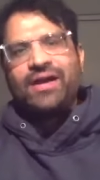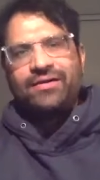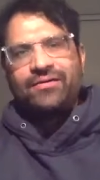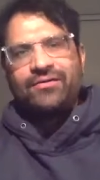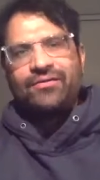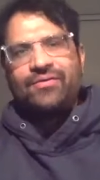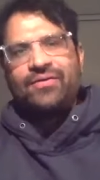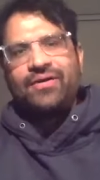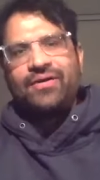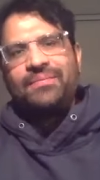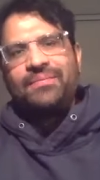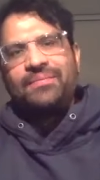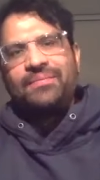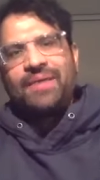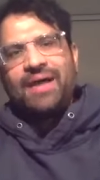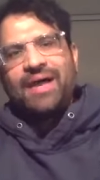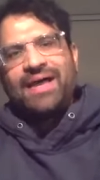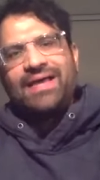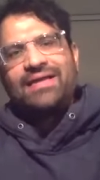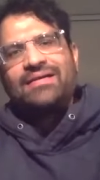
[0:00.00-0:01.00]
I grew up,
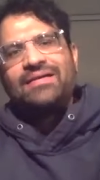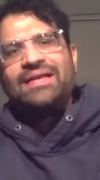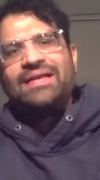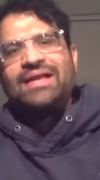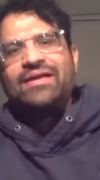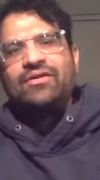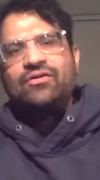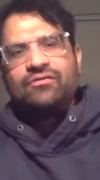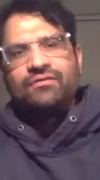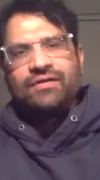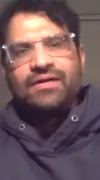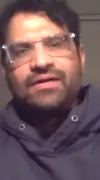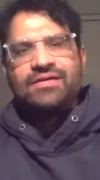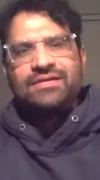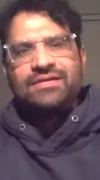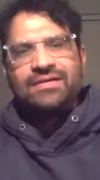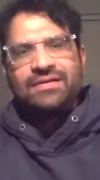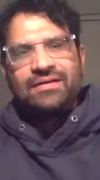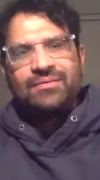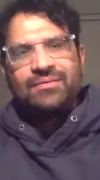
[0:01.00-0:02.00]
I had a layover in
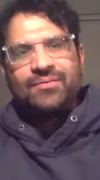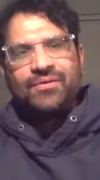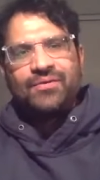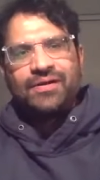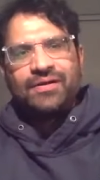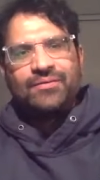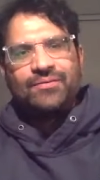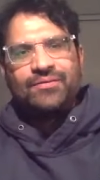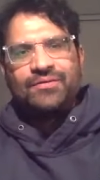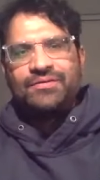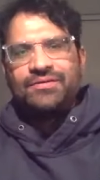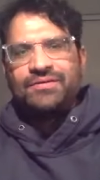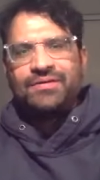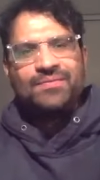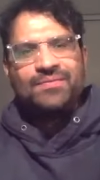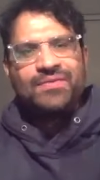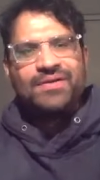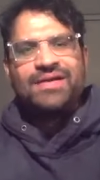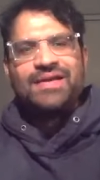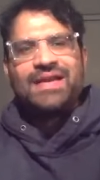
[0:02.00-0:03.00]
Singapore and it was
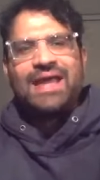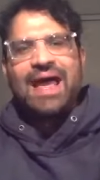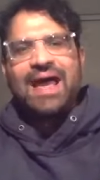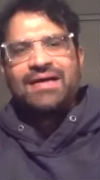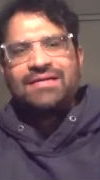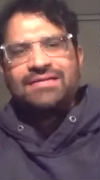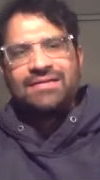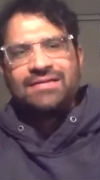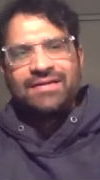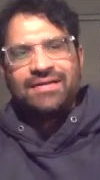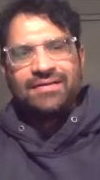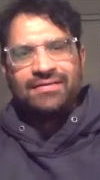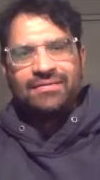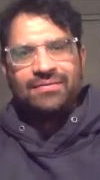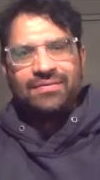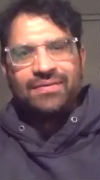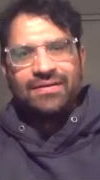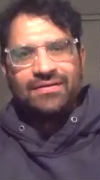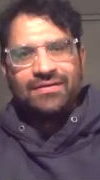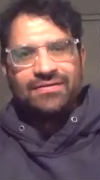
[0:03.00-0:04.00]
completely accidental
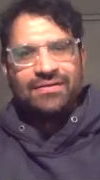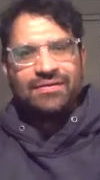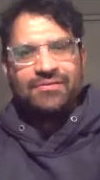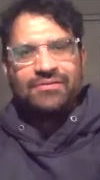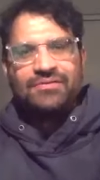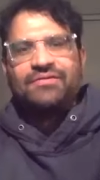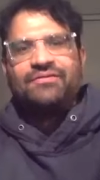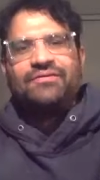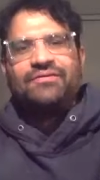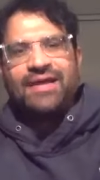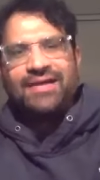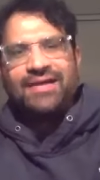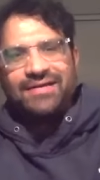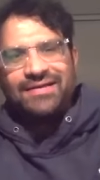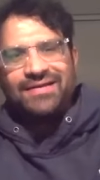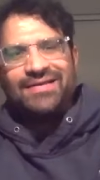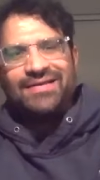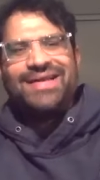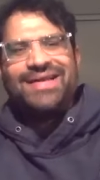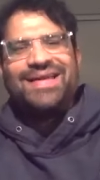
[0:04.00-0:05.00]
because there was a flight
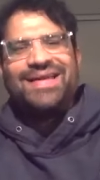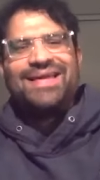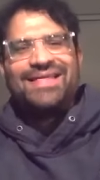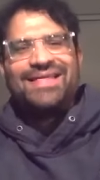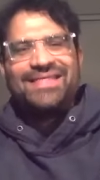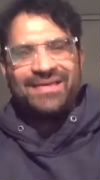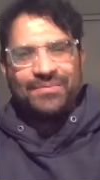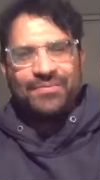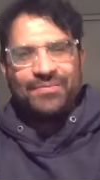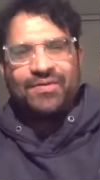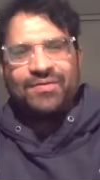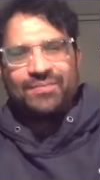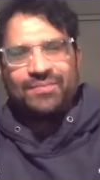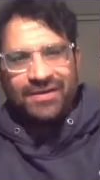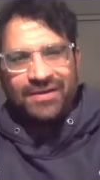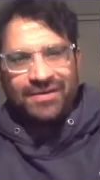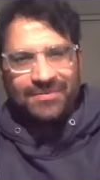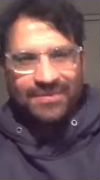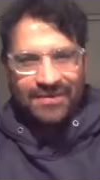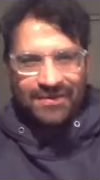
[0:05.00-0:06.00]
delay and they put
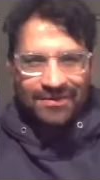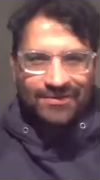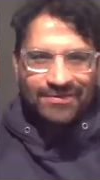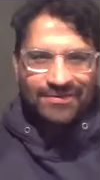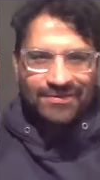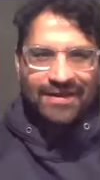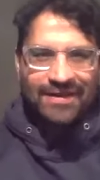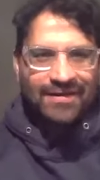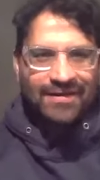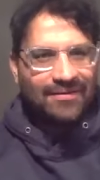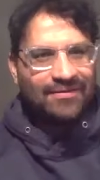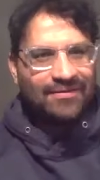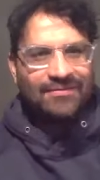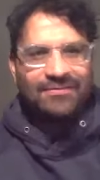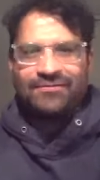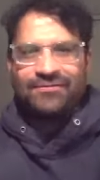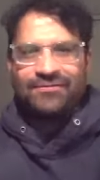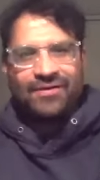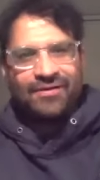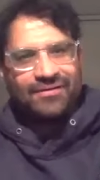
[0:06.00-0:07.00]
me up in a hotel
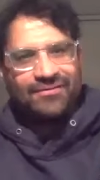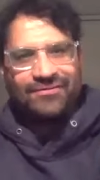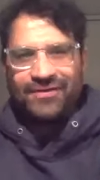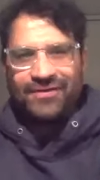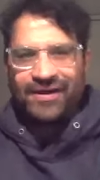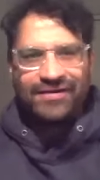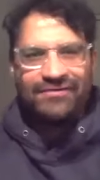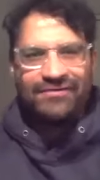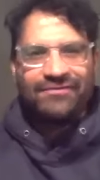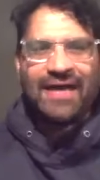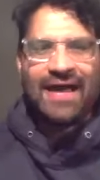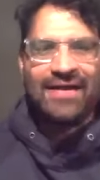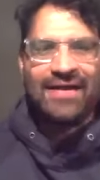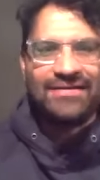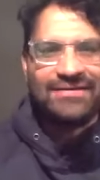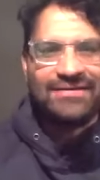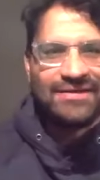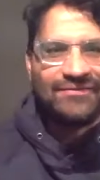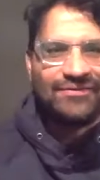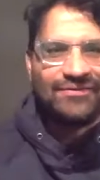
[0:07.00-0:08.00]
and very
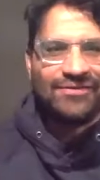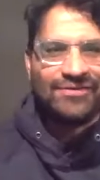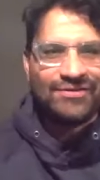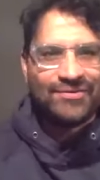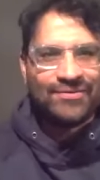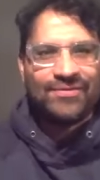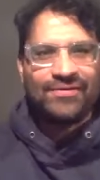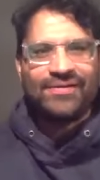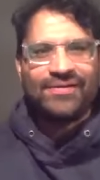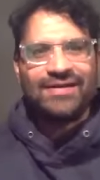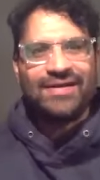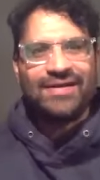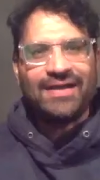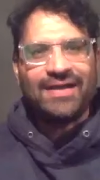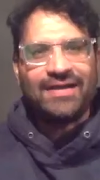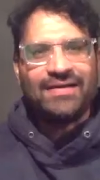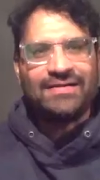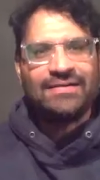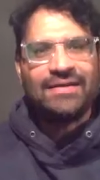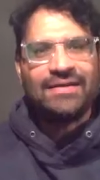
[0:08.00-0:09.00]
fancy for two, three
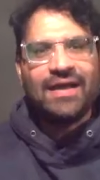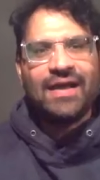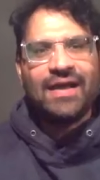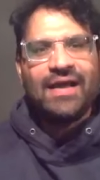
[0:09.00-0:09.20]
days.